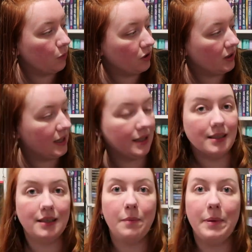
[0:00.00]
in
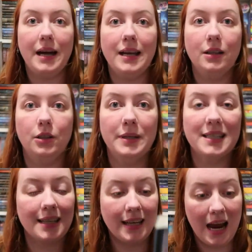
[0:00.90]
Wonderland by
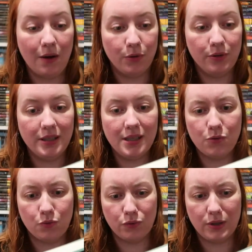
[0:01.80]
Lewis Carroll. This
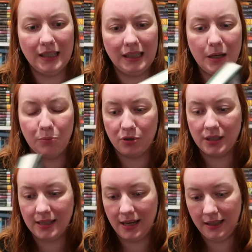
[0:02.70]
is really
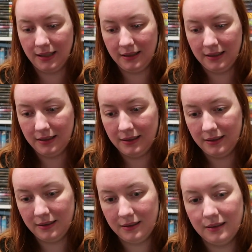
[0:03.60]
pretty.
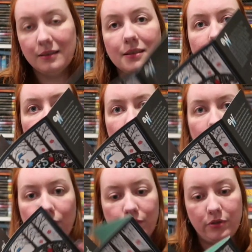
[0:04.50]
It's got
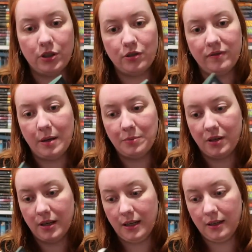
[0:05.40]
little French flaps
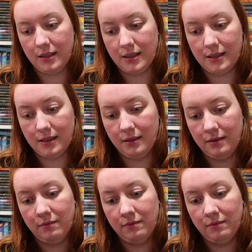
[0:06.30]
on it and it's